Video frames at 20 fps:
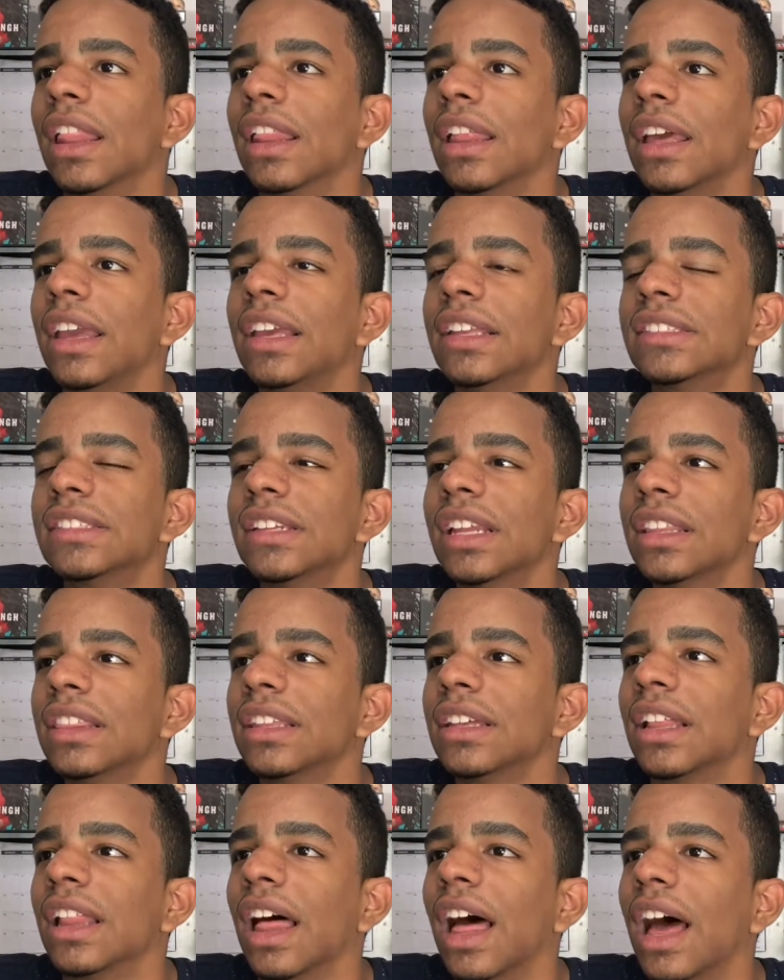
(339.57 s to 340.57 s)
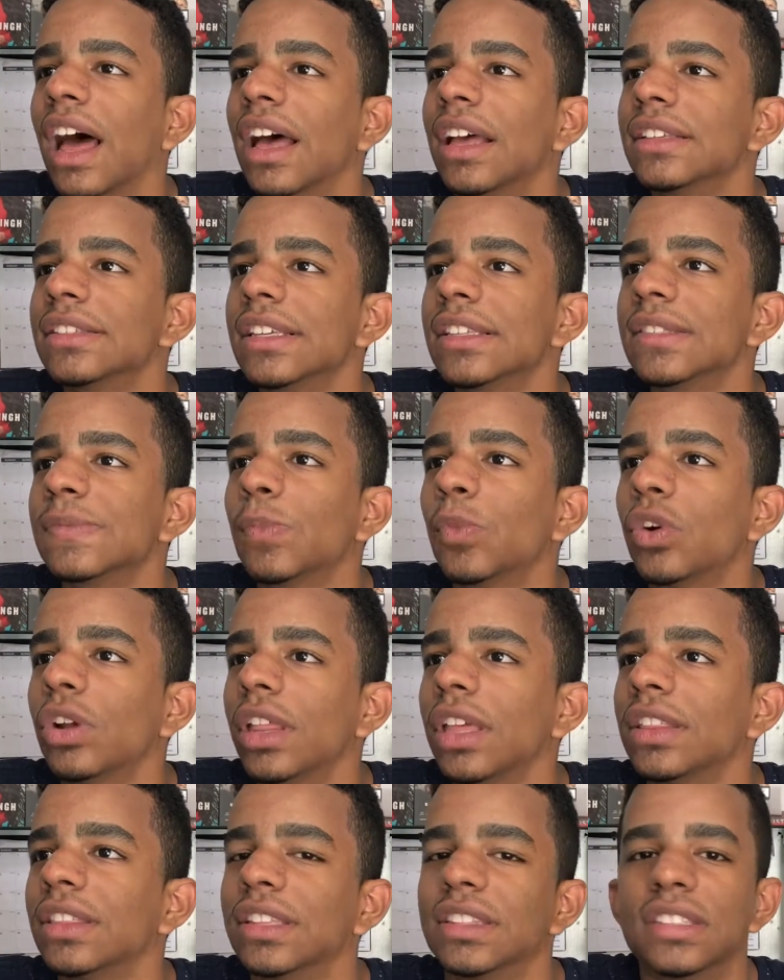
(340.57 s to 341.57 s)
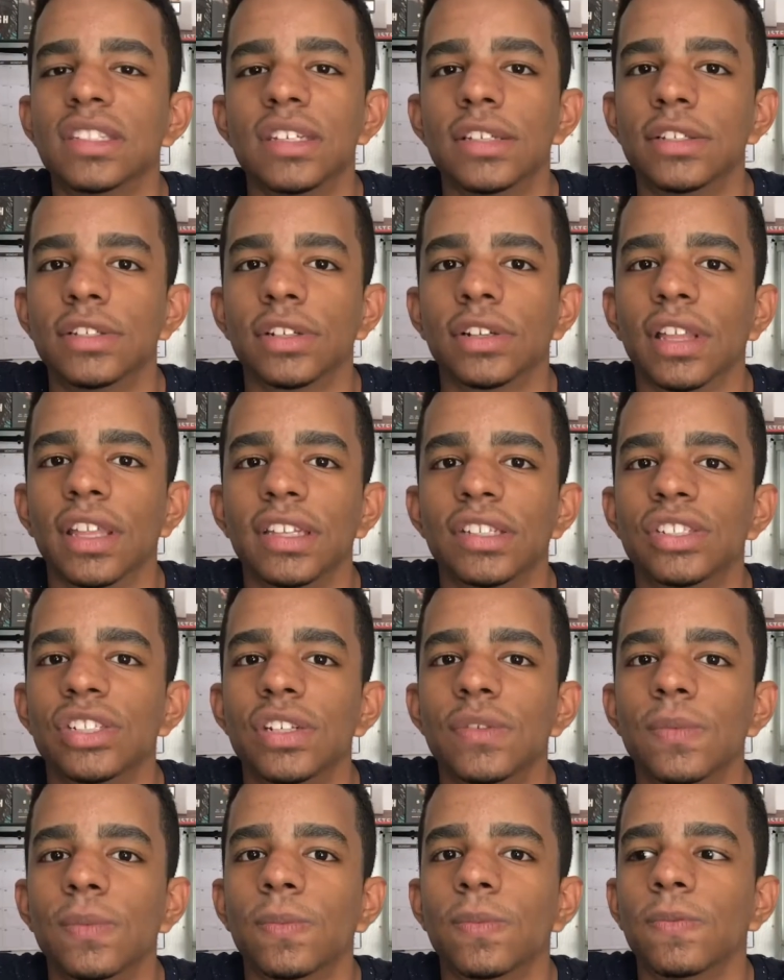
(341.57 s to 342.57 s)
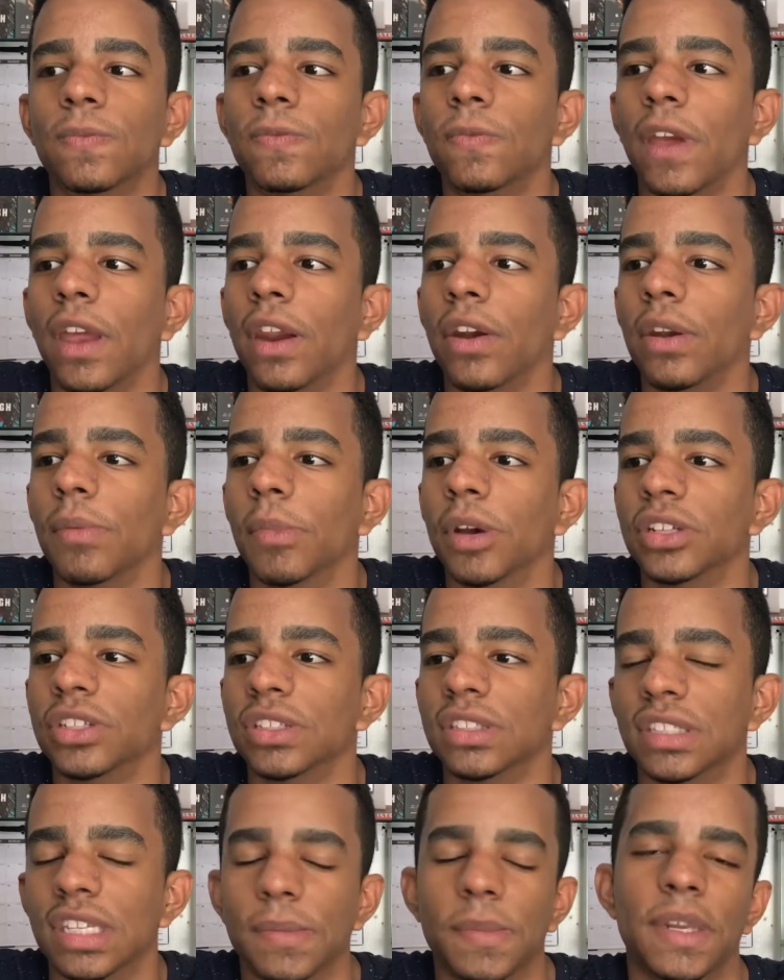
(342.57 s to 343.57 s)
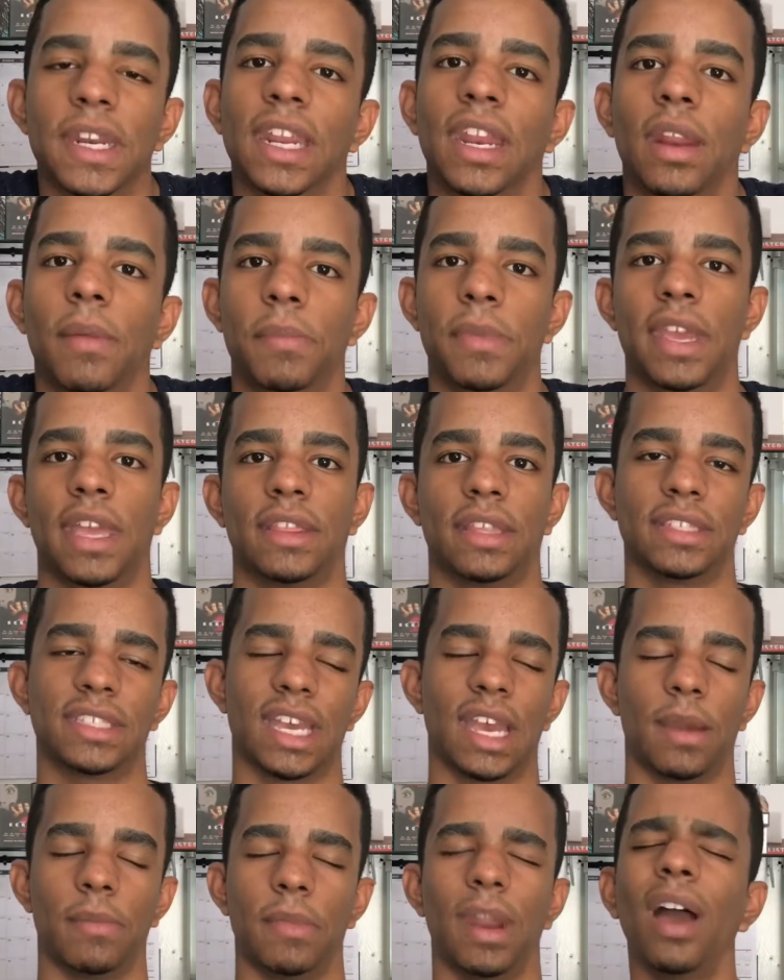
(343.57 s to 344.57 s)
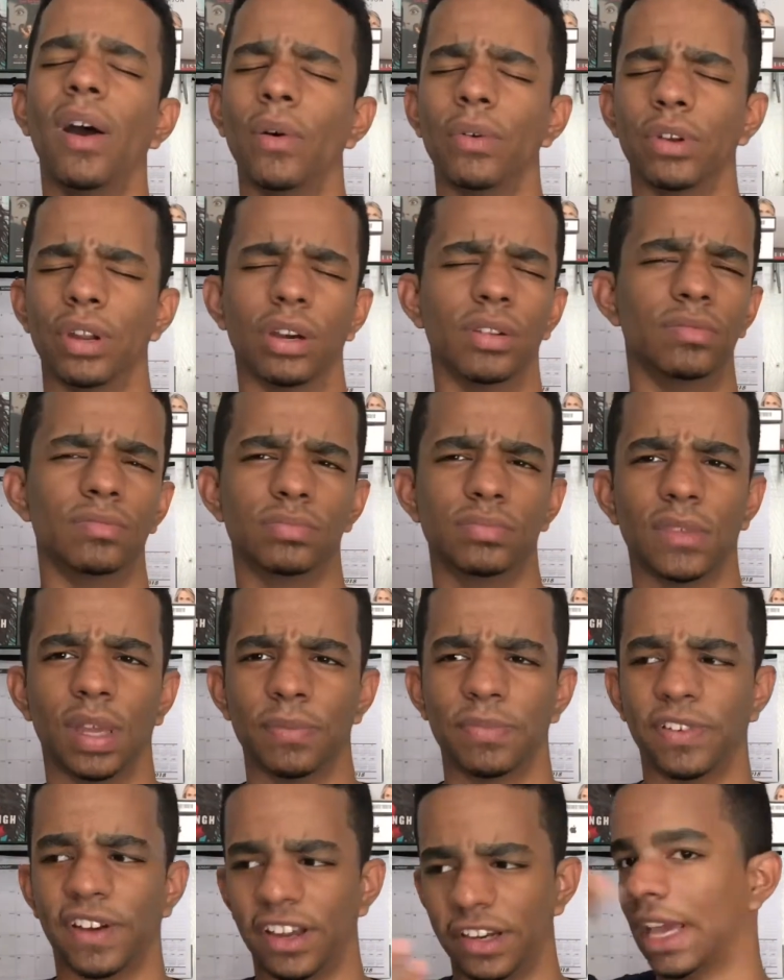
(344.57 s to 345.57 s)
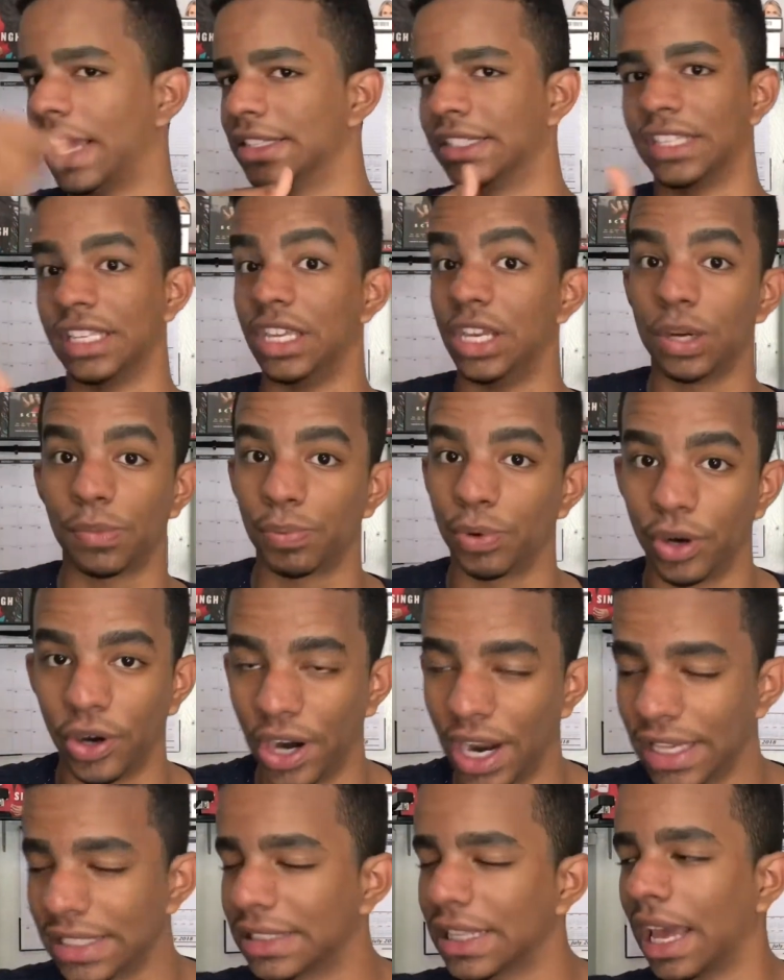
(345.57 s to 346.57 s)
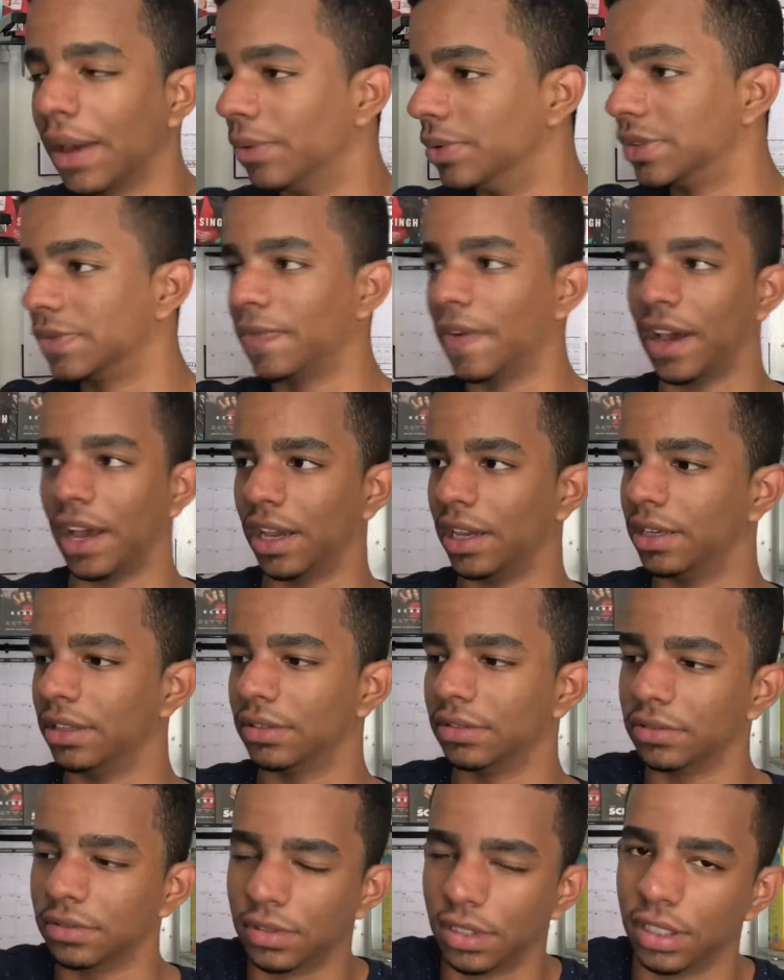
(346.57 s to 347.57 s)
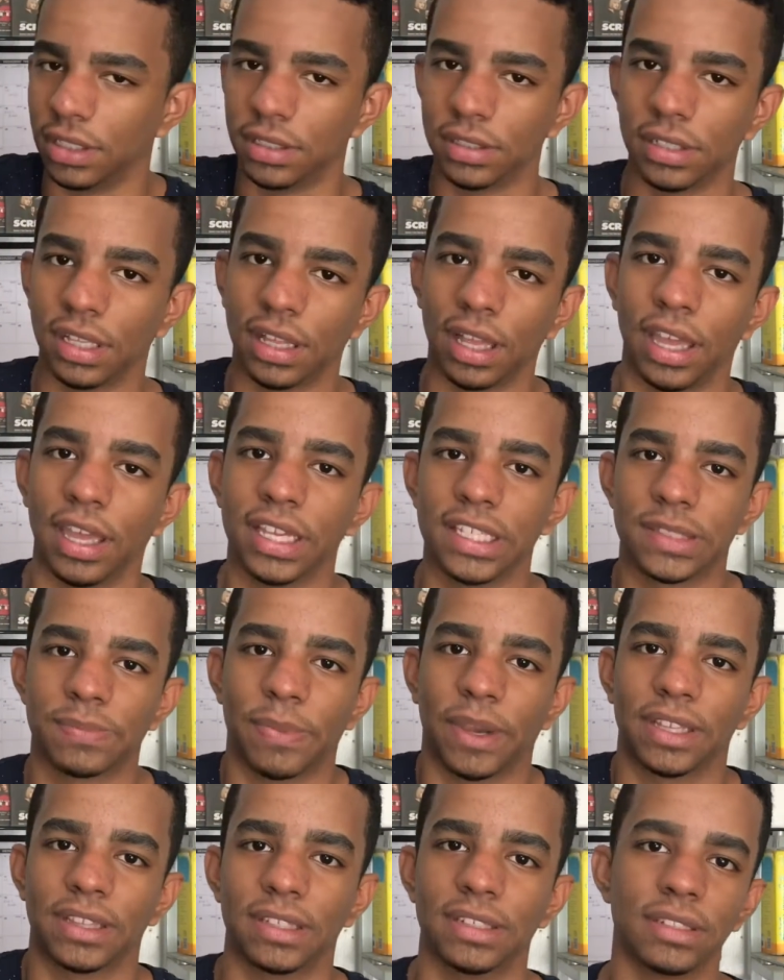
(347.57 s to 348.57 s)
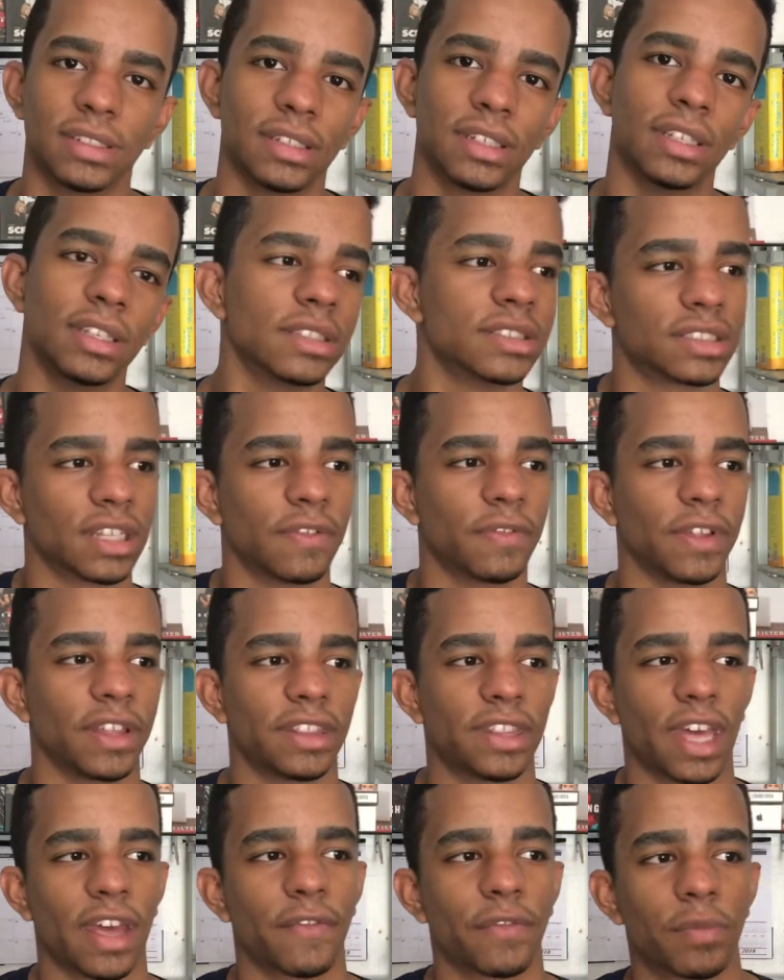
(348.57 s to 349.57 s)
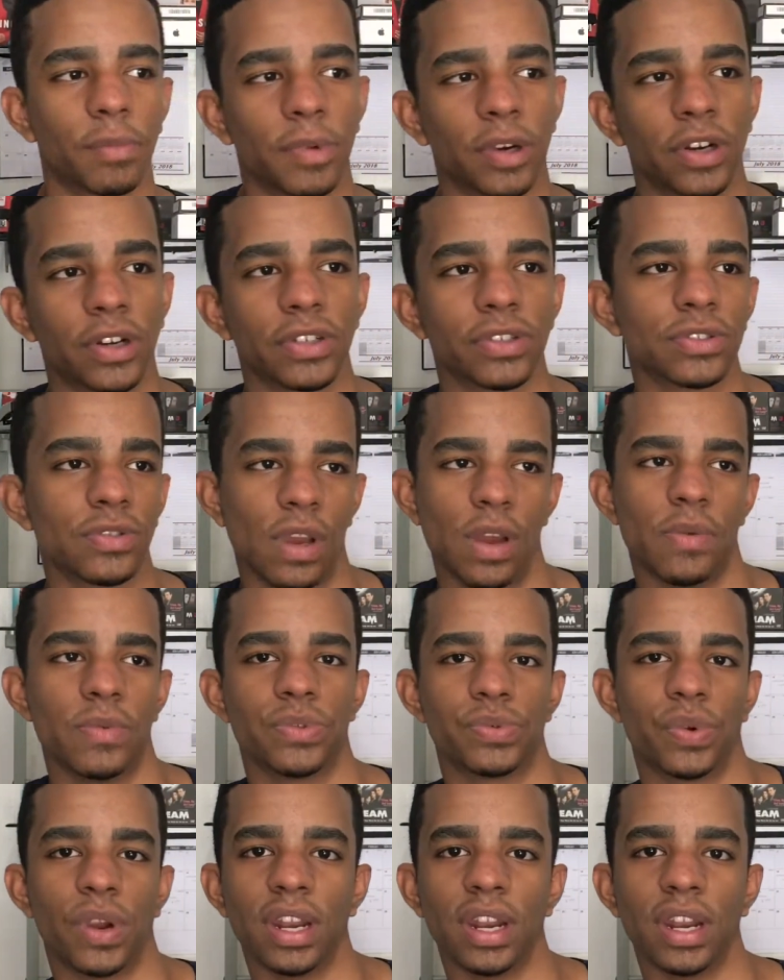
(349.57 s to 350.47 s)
like, it's not the class, it's more like the teacher. Like, she very much intimidated me at the time. Now, no, I'm fine. As the year progressed, I was fine. Like, I expected stuff like that from her, so I was